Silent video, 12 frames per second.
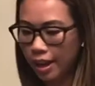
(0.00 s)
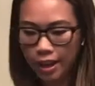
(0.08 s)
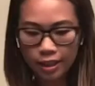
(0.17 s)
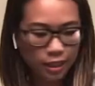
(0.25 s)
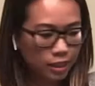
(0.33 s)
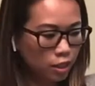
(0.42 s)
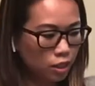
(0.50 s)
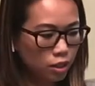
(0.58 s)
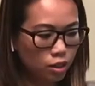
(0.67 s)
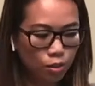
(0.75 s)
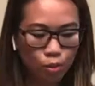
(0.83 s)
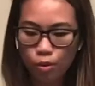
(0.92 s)
And
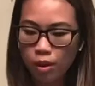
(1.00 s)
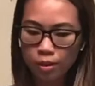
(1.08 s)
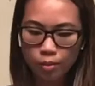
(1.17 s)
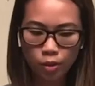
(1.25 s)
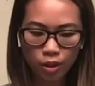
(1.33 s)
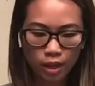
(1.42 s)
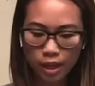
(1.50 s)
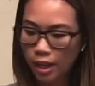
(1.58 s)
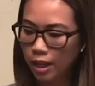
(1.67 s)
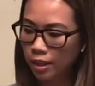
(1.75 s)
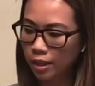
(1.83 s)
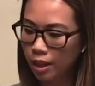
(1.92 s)
let's do one
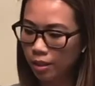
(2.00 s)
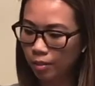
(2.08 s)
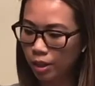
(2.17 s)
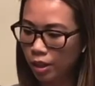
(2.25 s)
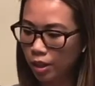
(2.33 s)
more color.